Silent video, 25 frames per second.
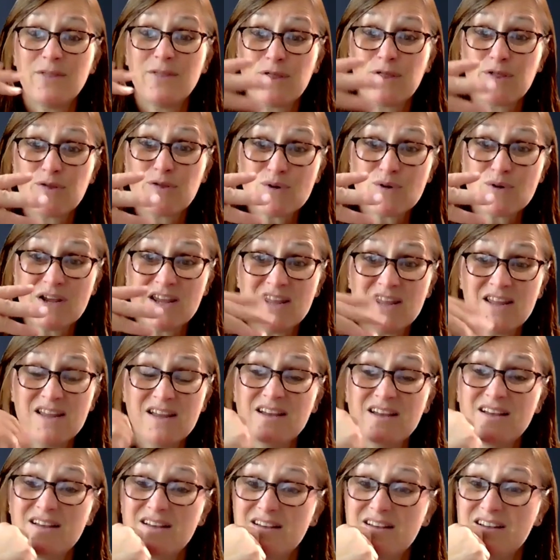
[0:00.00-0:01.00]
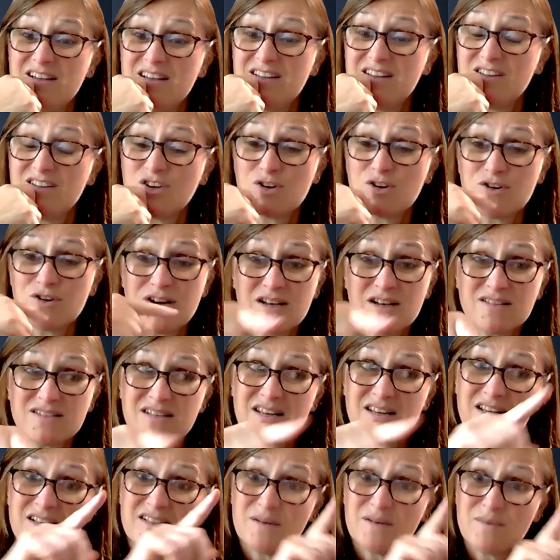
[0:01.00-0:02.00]
And three, you're
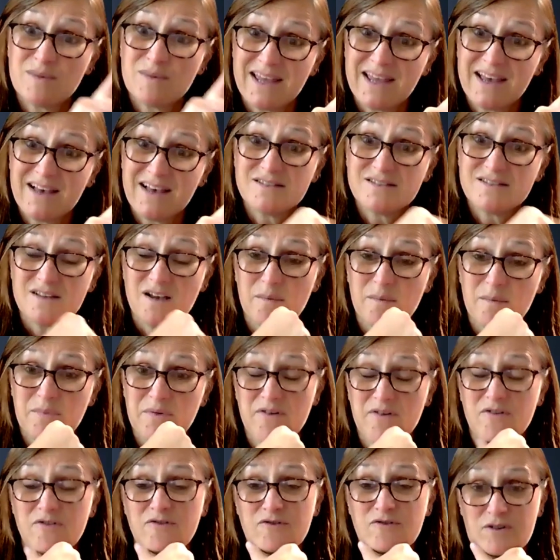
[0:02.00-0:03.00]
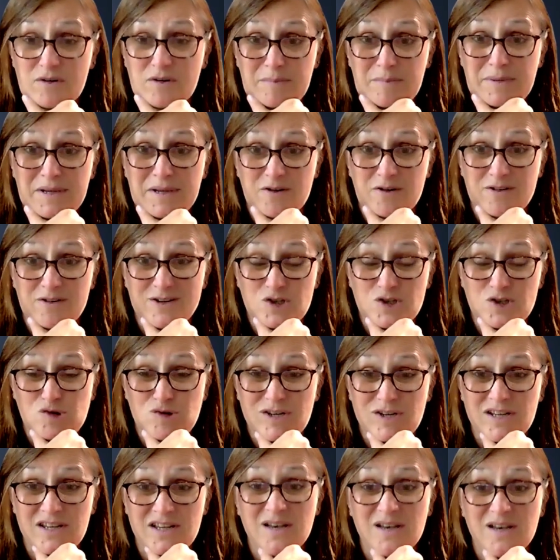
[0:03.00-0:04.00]
not setting somebody else up for a bigger
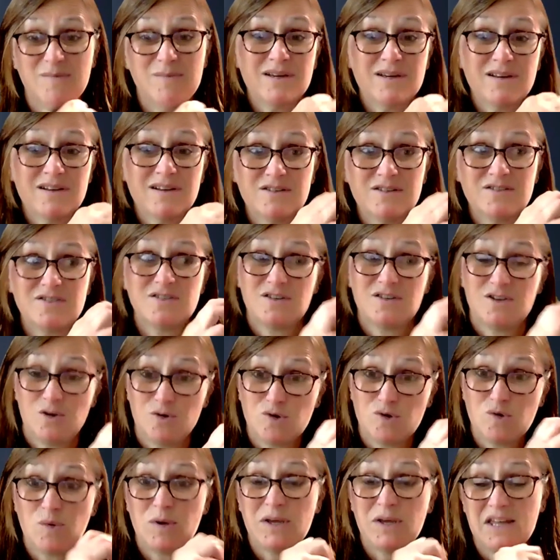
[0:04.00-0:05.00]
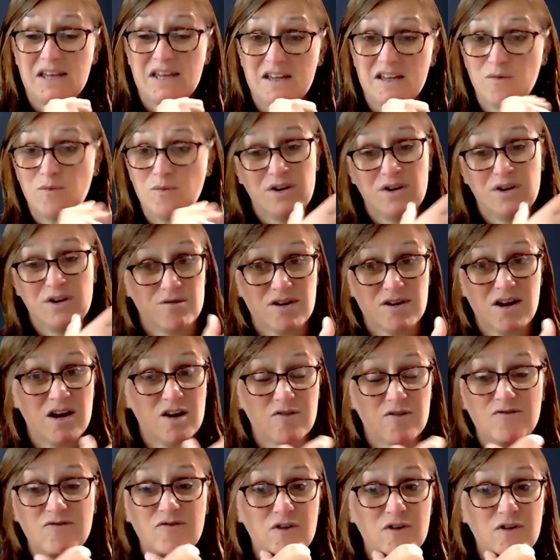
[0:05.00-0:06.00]
injury because you tweak it when you're
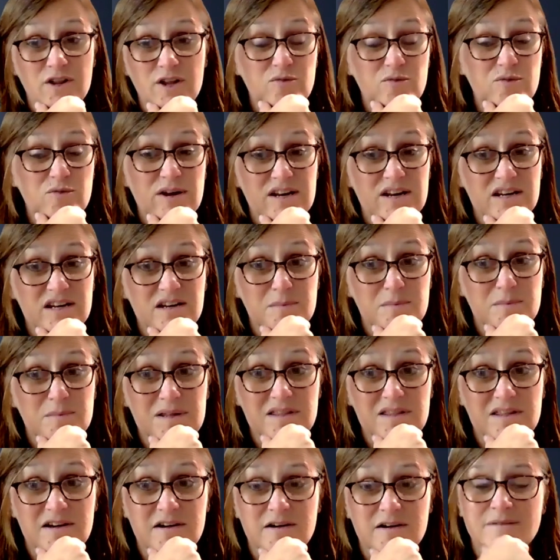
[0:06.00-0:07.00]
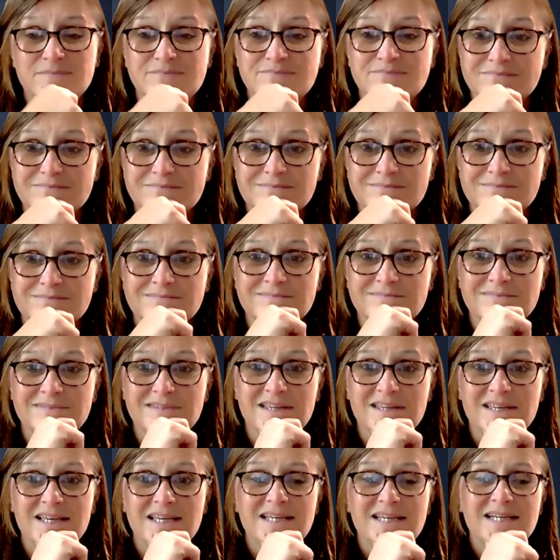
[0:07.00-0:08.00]
not fully ready to be there.
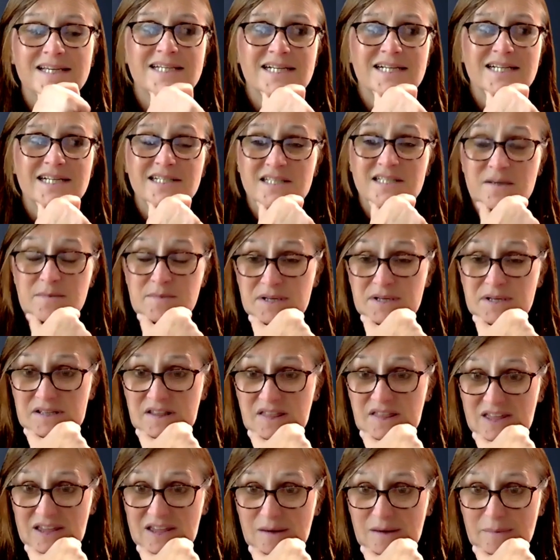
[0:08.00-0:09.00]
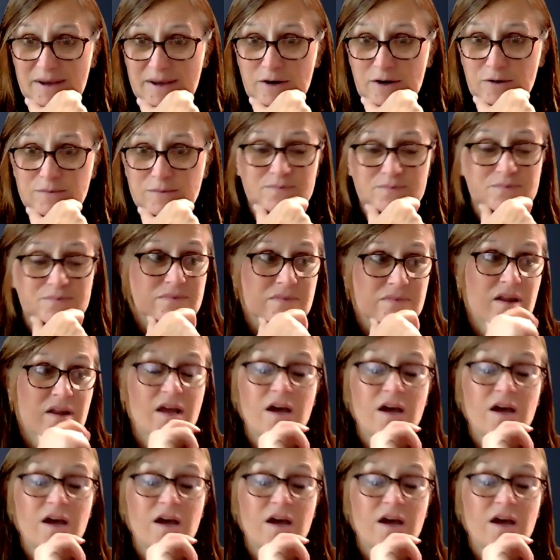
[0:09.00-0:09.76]
It's something to think about.